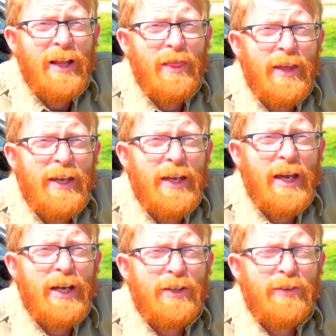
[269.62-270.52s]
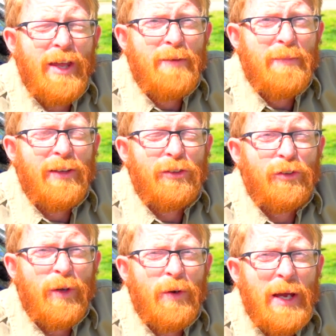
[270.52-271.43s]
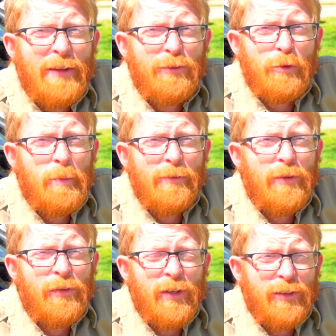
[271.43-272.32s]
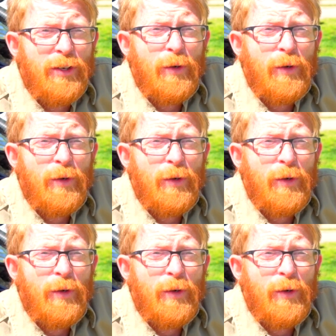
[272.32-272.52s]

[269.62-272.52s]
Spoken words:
then that makes it so I don't have to remove the seat to do